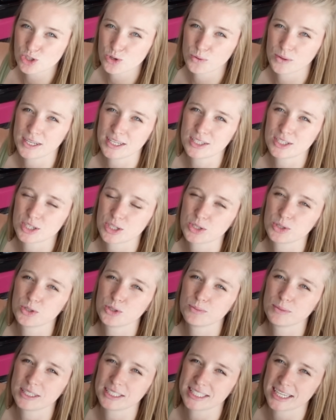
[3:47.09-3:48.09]
twin
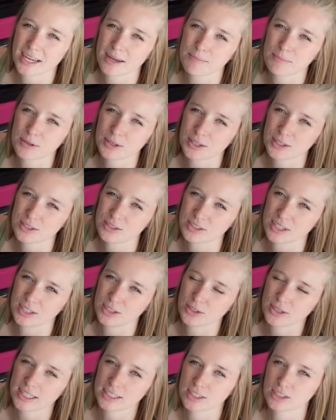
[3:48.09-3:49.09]
tube dampers, and
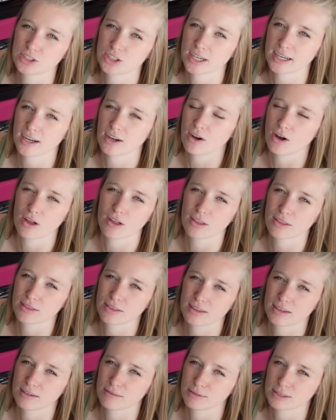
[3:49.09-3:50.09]
you guys can check out all
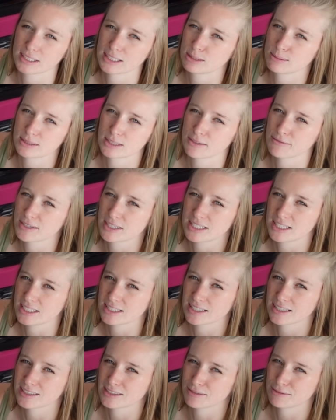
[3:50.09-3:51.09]
the really specific
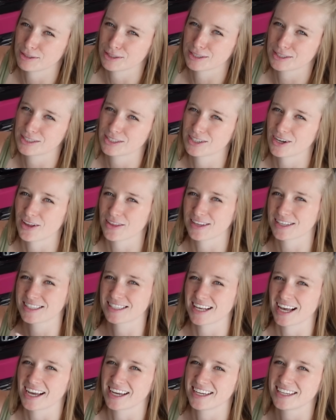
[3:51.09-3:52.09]
details if you're into all the
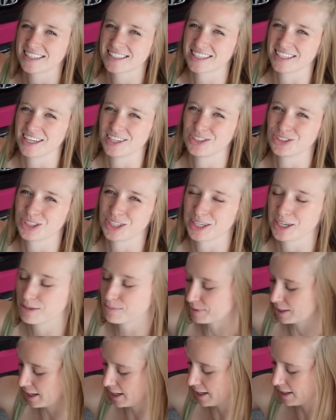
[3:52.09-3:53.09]
science and engineering
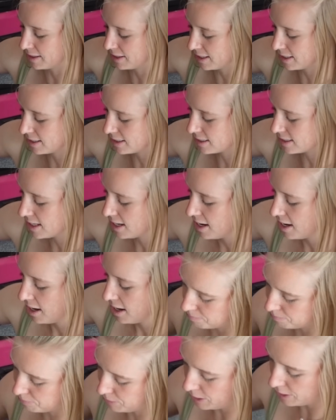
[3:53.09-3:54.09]
behind these.
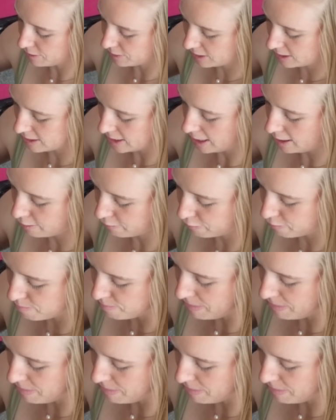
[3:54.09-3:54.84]
But these have